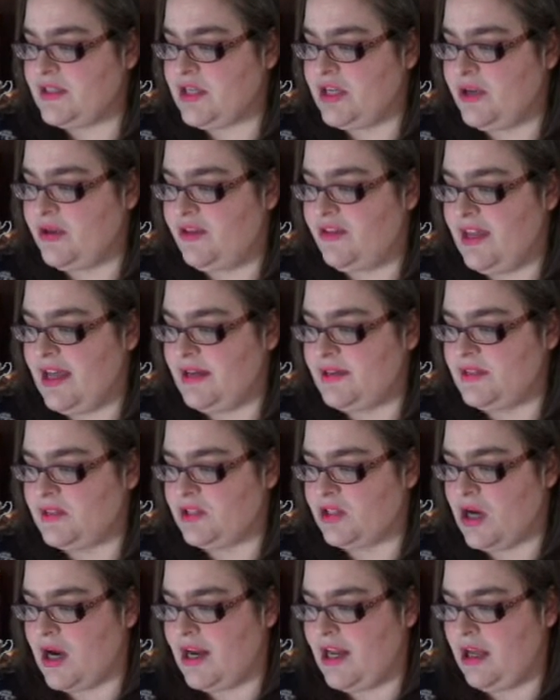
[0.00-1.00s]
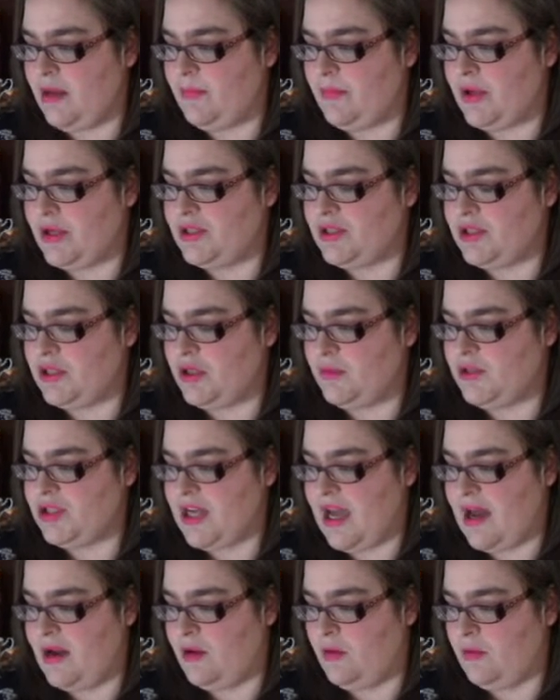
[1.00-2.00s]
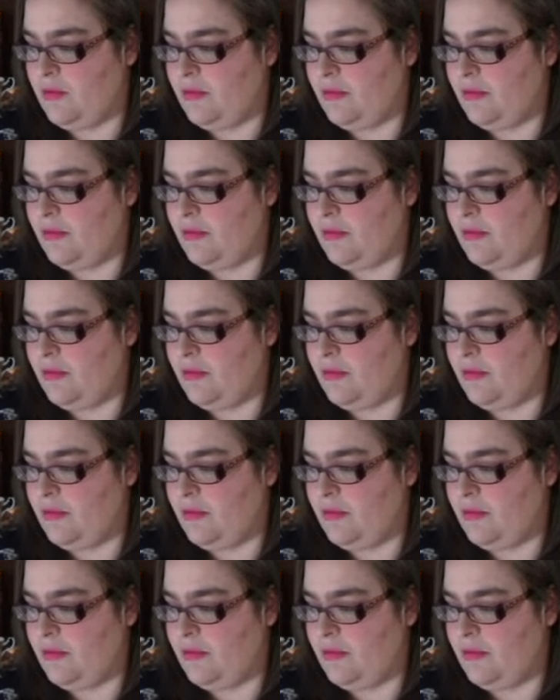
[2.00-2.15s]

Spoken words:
do you think starting a BookTube channel